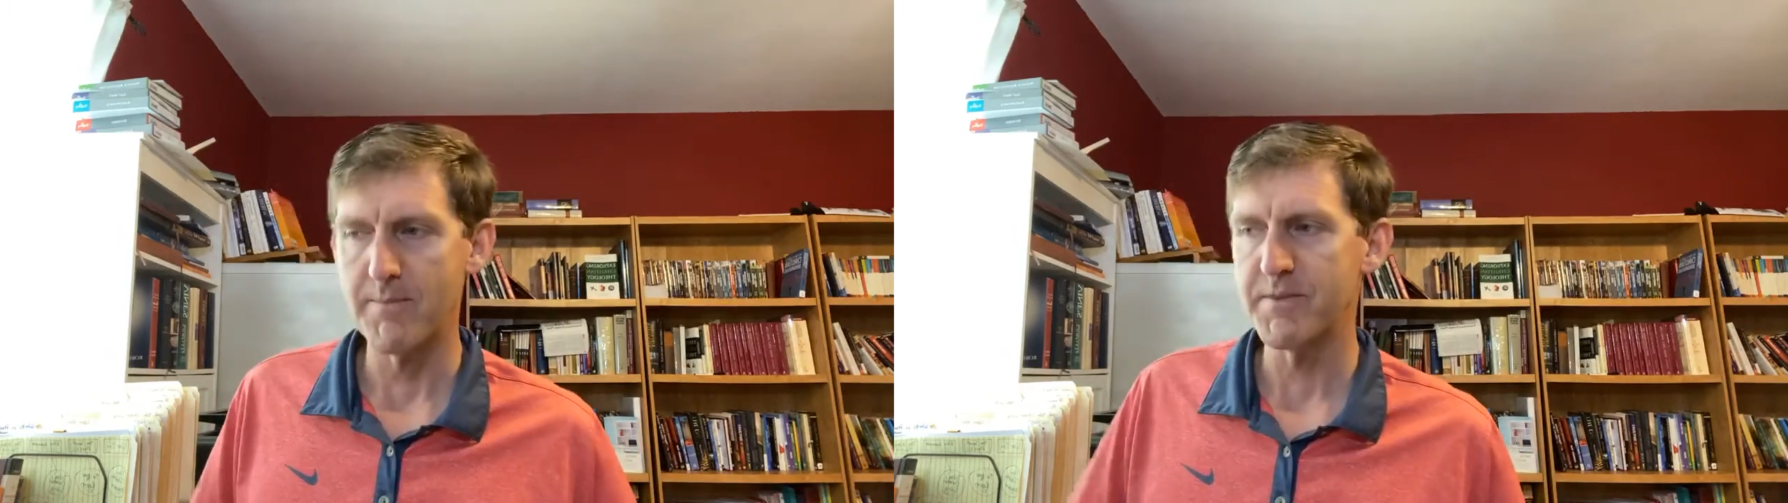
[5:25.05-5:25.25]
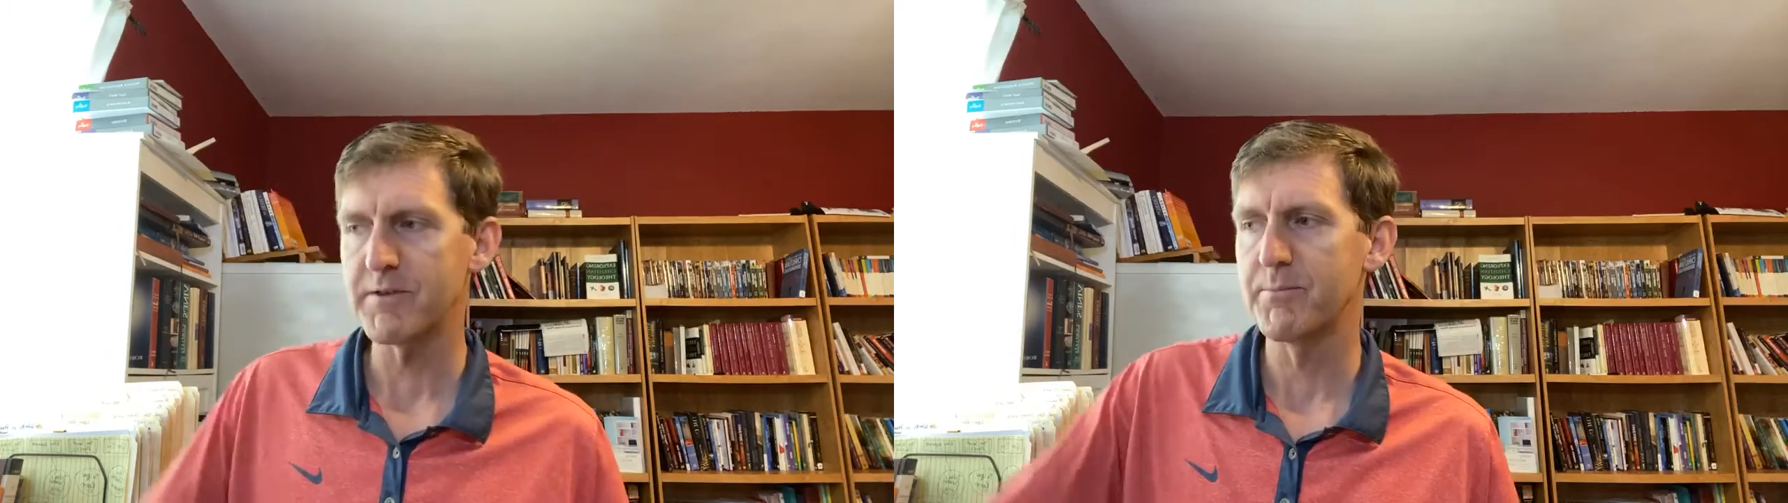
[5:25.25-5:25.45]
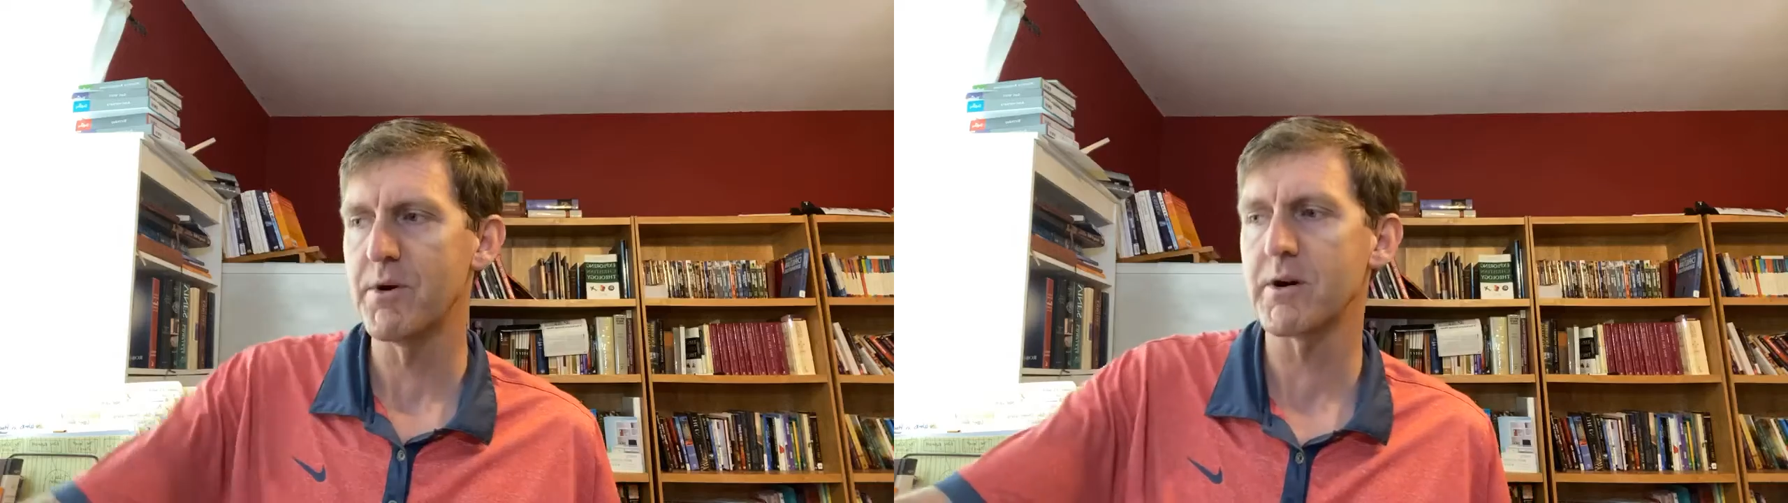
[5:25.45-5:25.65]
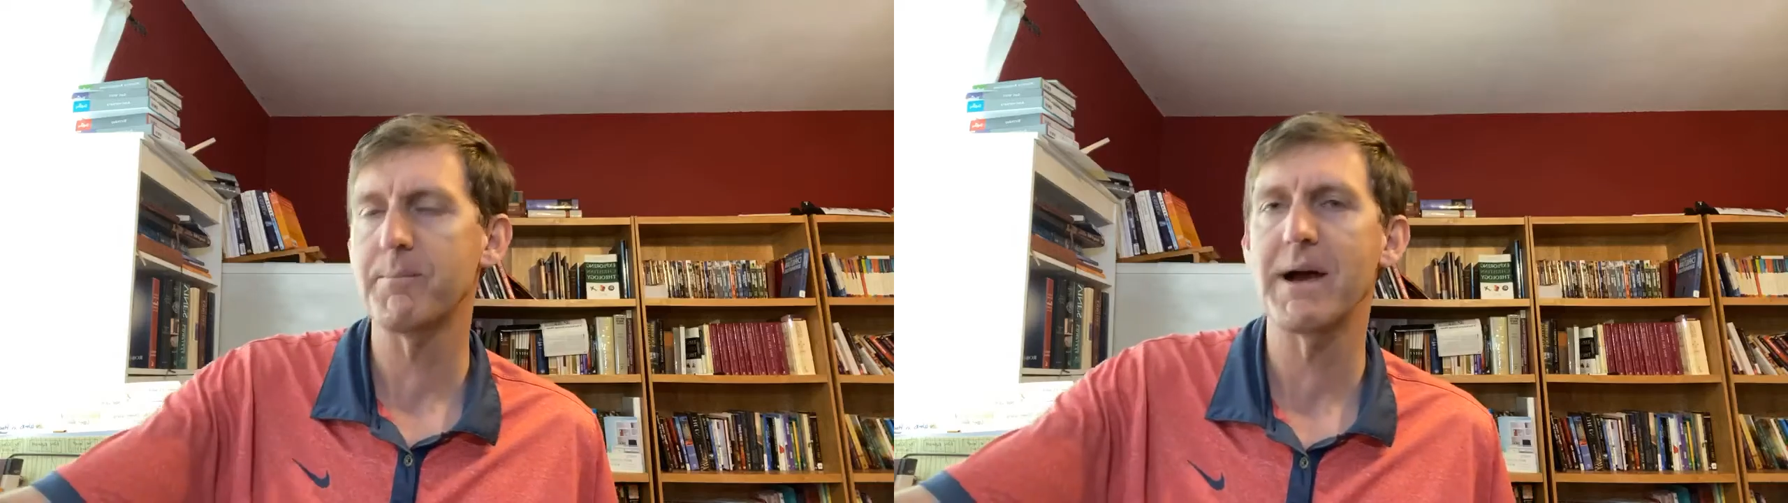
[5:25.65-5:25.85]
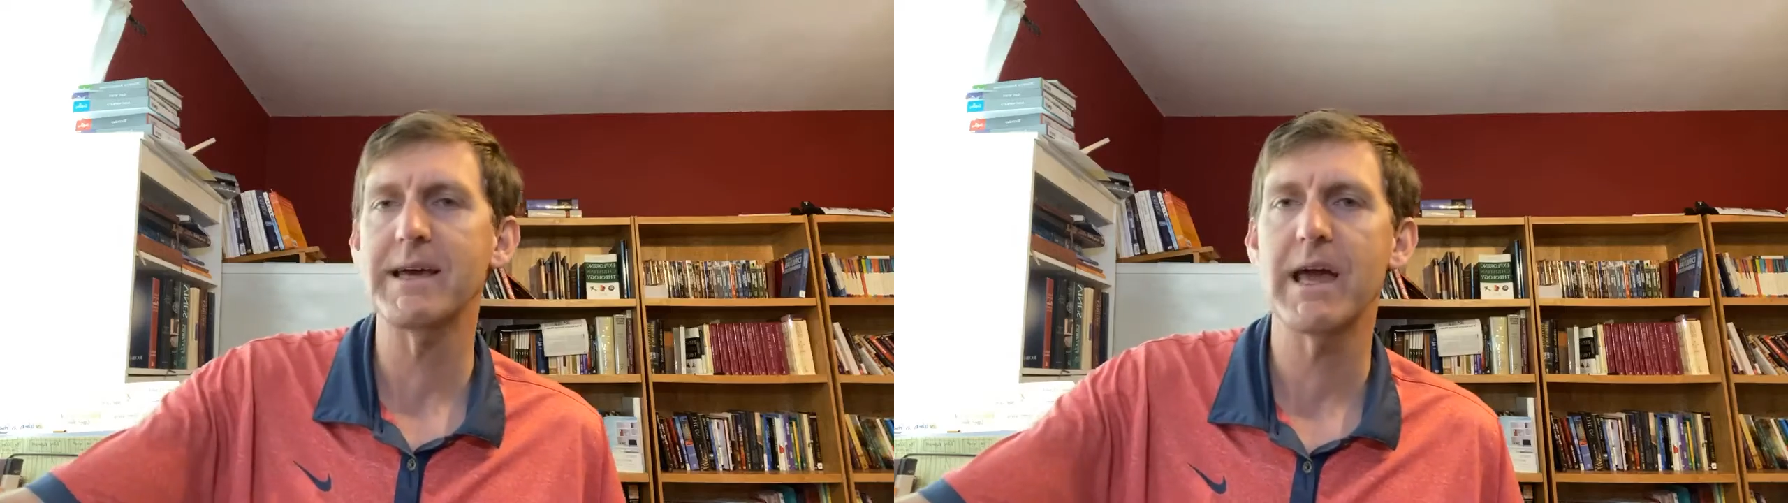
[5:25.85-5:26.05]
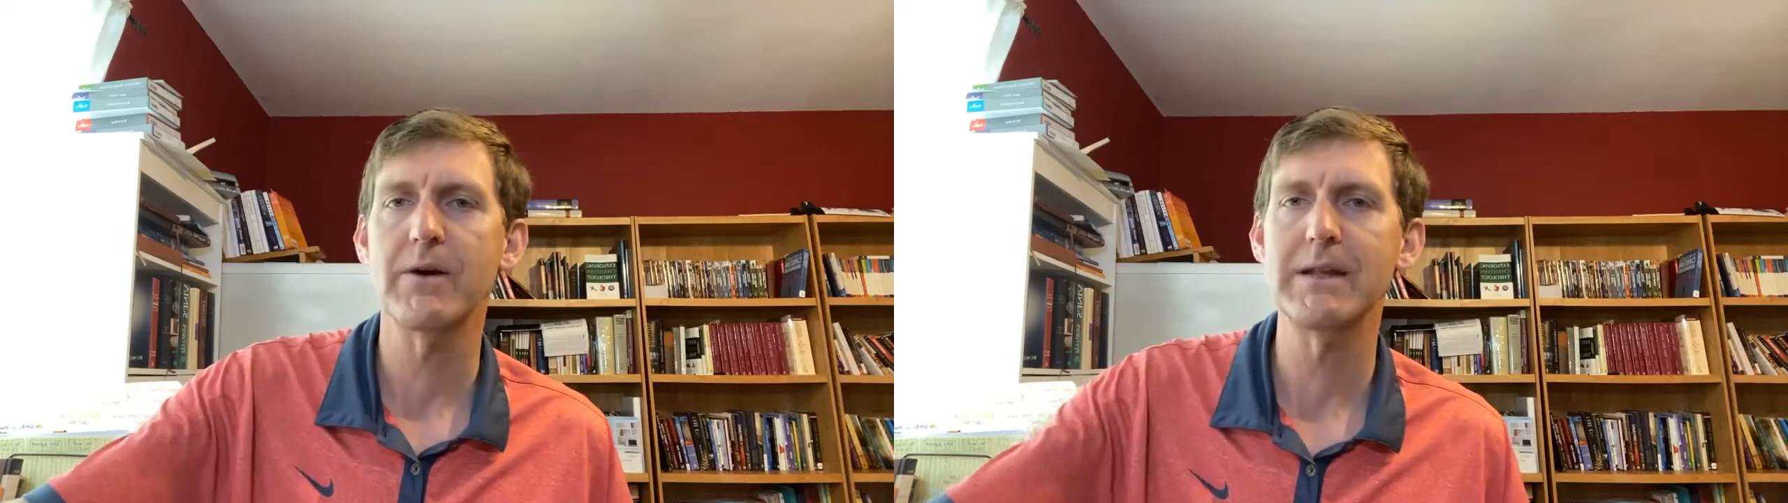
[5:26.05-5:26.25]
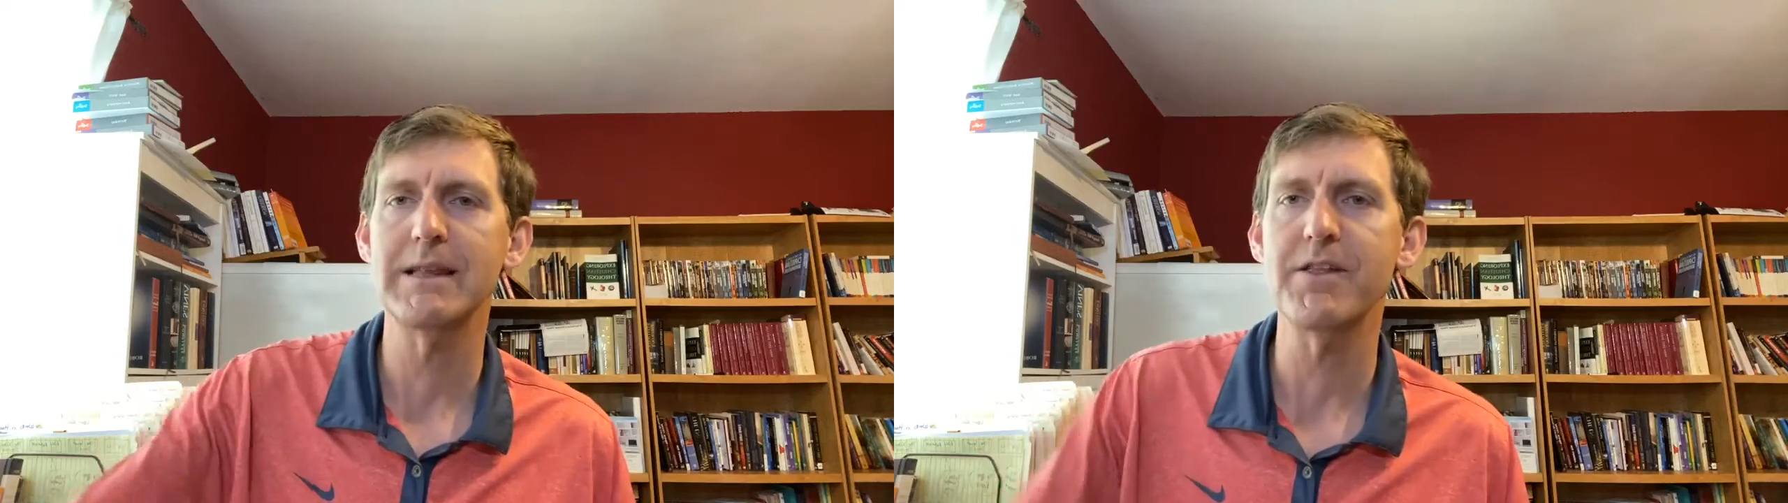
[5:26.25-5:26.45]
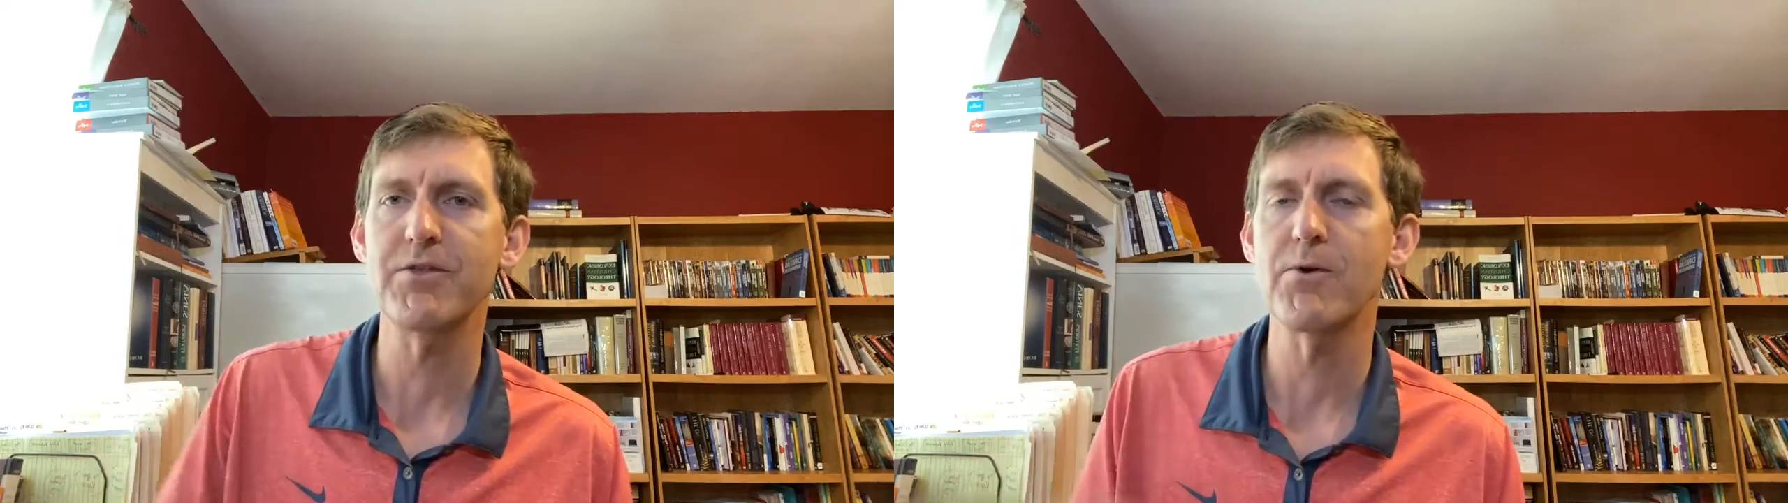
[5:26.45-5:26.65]
this book by Karen
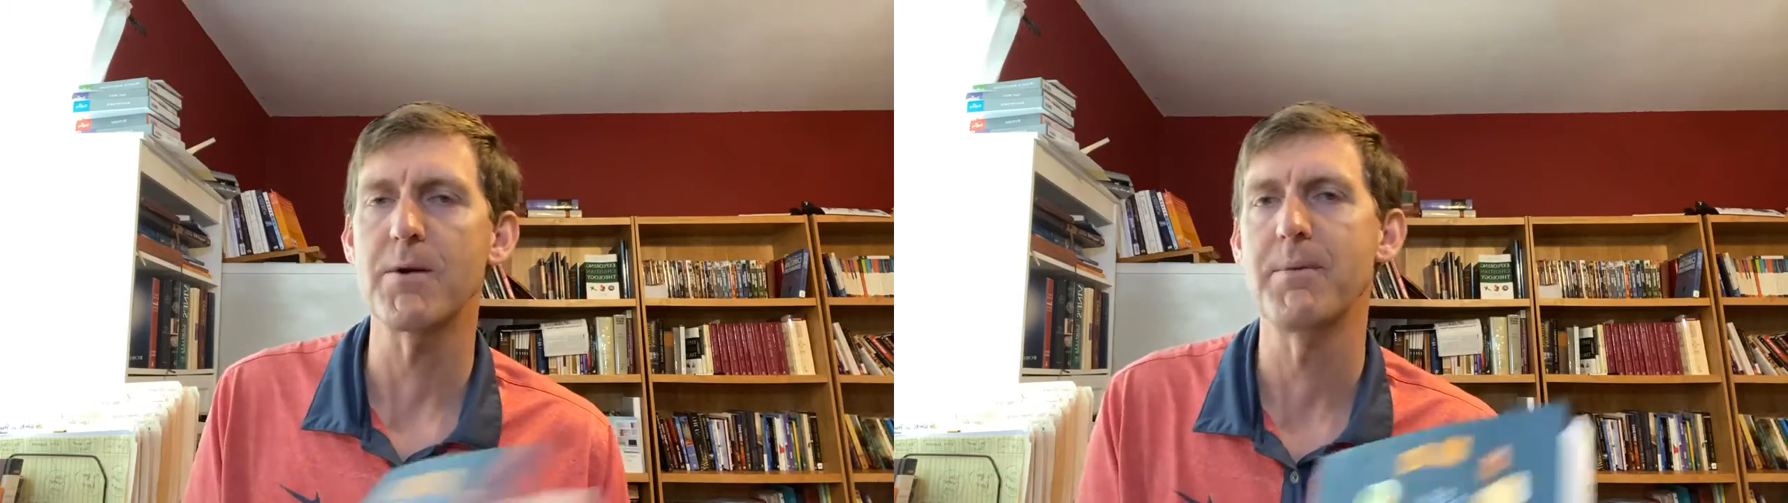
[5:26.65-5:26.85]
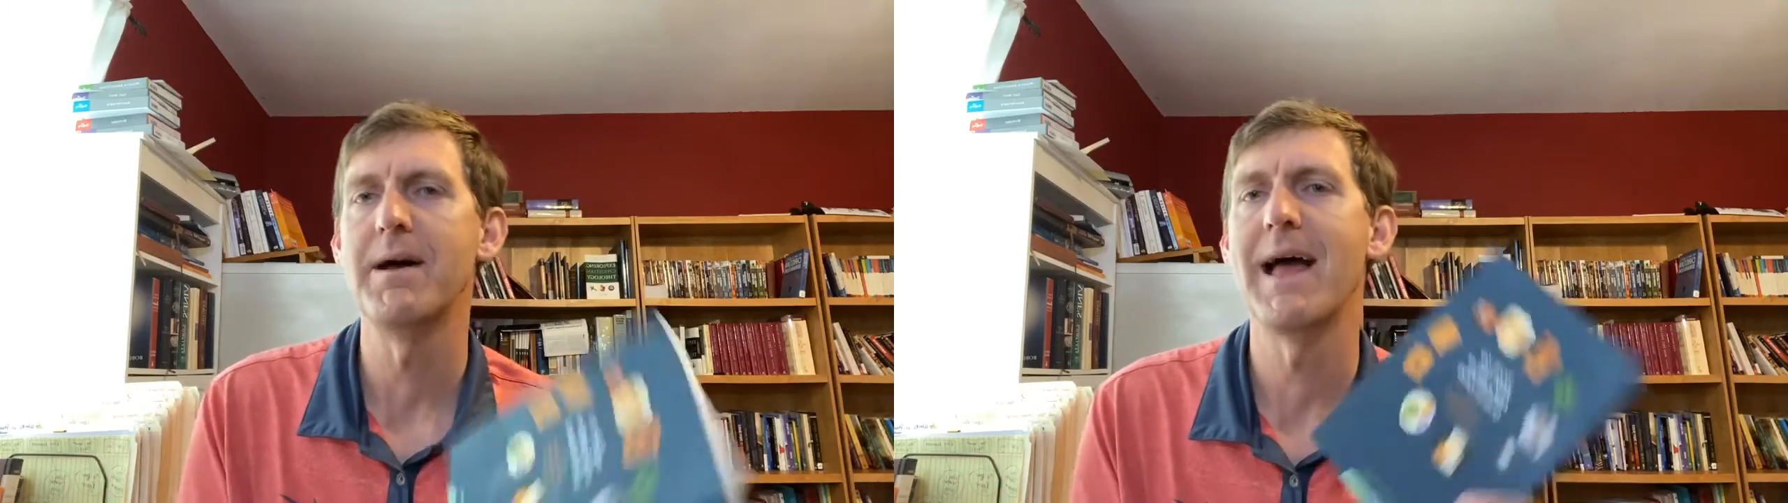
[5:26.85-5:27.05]
Lee Thorpe,